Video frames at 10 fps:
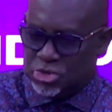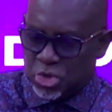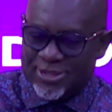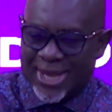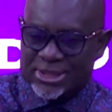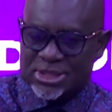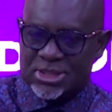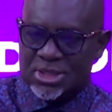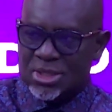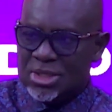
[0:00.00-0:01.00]
that
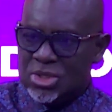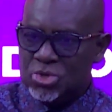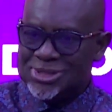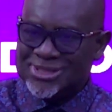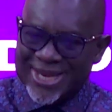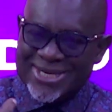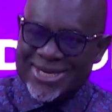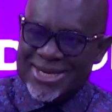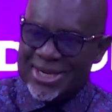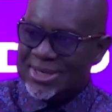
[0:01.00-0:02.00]
you
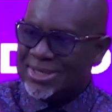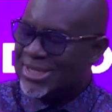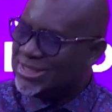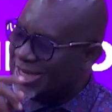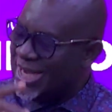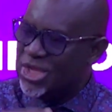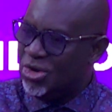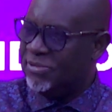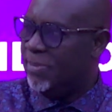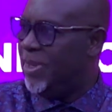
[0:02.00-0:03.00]
study the psyche
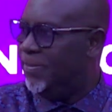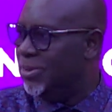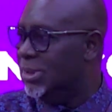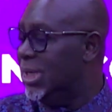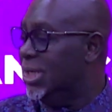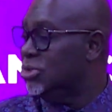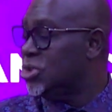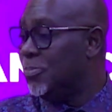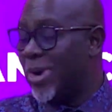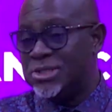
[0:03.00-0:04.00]
of the people. It will
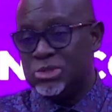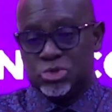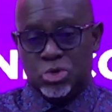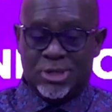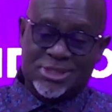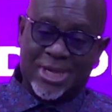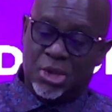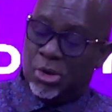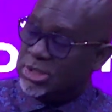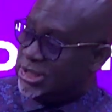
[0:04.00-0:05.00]
surprise you to know that
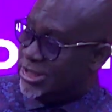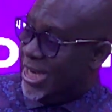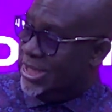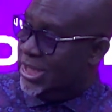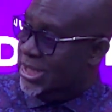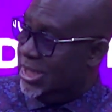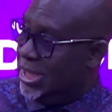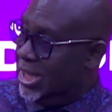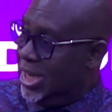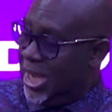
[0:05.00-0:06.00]
psychology started
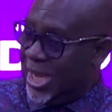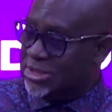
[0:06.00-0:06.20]
mm-hmm. as a